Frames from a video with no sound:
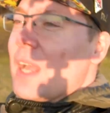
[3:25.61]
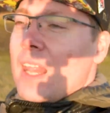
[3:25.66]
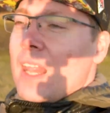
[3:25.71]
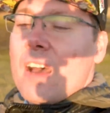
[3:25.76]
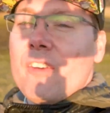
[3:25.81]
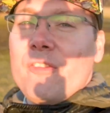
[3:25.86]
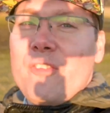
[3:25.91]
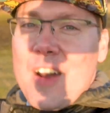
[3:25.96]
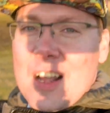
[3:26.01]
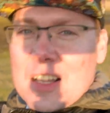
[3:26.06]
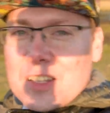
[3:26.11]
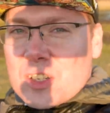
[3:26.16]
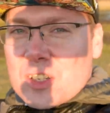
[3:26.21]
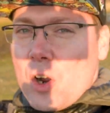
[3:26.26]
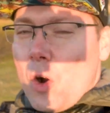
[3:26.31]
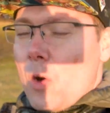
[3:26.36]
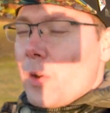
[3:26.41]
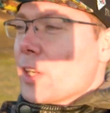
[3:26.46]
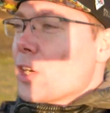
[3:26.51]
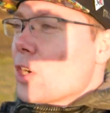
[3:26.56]
event's
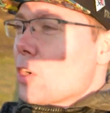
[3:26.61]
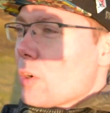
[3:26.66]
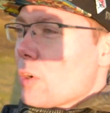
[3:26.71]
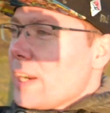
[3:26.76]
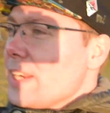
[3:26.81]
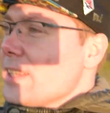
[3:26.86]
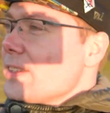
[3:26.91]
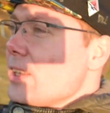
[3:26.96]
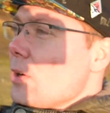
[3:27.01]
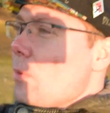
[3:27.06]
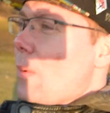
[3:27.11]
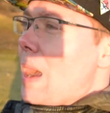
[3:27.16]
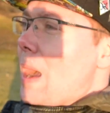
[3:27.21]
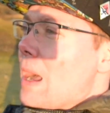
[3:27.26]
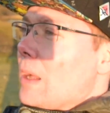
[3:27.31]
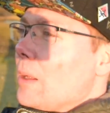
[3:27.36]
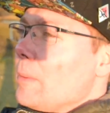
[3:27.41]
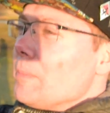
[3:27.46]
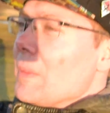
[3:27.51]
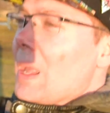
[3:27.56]
going crazy
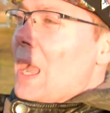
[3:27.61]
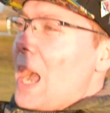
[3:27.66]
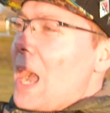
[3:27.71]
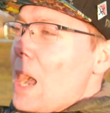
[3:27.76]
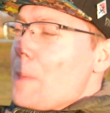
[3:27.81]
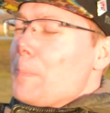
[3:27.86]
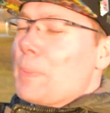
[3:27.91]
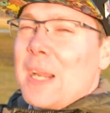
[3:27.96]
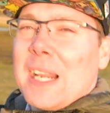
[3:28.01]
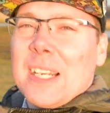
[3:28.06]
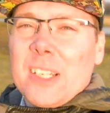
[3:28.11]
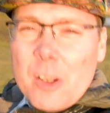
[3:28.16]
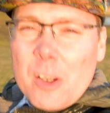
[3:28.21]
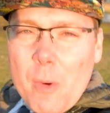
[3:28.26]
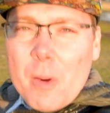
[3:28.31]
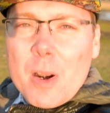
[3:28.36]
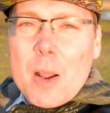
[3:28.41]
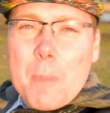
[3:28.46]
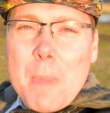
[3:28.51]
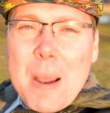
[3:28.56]
well, but I do
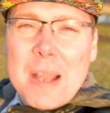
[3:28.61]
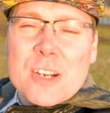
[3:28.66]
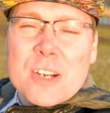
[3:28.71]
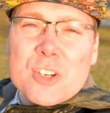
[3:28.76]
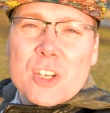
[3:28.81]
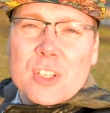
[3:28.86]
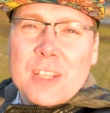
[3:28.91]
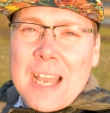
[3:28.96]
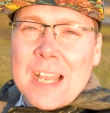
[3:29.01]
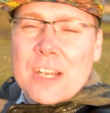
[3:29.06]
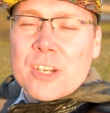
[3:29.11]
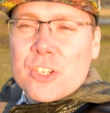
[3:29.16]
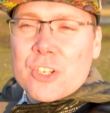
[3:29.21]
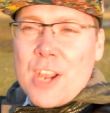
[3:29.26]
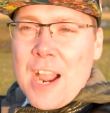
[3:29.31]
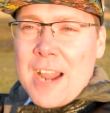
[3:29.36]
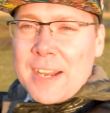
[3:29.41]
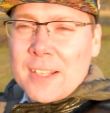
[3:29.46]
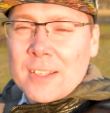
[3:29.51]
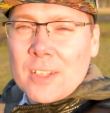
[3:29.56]
want to mention that
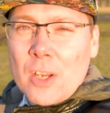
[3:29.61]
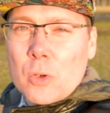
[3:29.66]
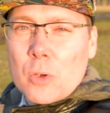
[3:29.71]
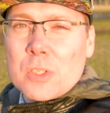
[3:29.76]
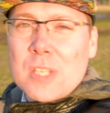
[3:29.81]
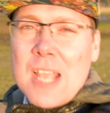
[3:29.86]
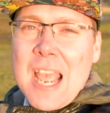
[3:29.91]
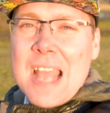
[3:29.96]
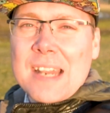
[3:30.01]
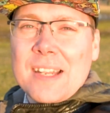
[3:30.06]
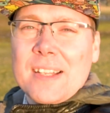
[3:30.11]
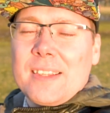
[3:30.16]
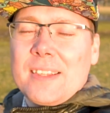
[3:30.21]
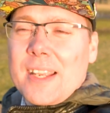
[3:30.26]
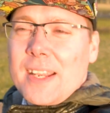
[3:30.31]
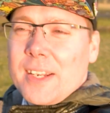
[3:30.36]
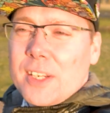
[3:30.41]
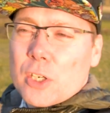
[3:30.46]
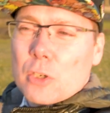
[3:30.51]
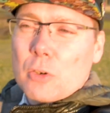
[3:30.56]
shiny Lotad
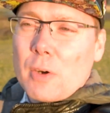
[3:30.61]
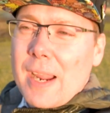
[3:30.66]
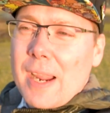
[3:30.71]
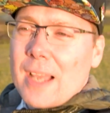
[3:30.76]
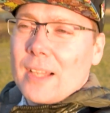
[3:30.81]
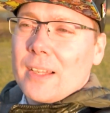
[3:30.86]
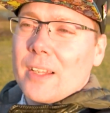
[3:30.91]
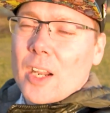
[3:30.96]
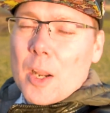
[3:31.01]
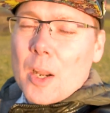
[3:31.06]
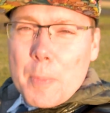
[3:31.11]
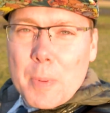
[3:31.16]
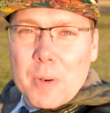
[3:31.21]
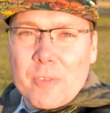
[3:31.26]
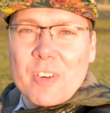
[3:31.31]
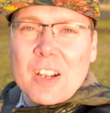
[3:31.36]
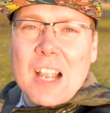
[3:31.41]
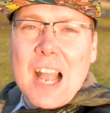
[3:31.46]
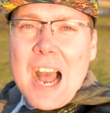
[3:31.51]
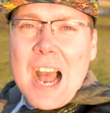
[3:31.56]
did create a little bit
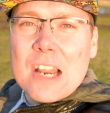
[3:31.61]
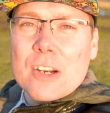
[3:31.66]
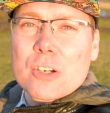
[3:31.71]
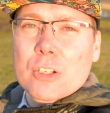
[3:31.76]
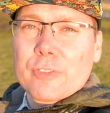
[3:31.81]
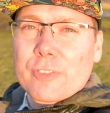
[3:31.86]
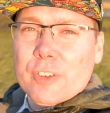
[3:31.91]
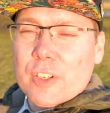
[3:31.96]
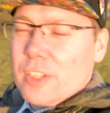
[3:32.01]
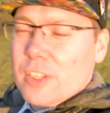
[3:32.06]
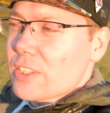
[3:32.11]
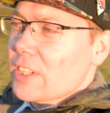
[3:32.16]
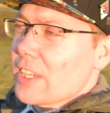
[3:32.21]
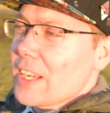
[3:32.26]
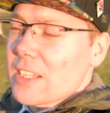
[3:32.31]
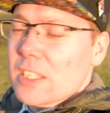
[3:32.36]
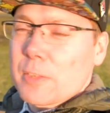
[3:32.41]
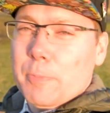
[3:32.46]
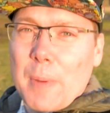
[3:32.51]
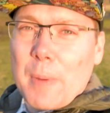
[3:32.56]
of a
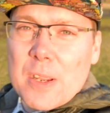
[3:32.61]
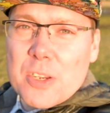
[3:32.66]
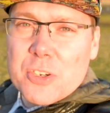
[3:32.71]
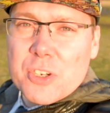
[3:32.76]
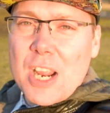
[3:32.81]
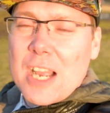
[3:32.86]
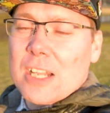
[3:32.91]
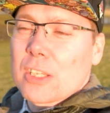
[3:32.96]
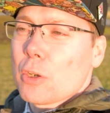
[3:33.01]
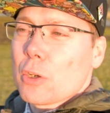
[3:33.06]
controversy, especially on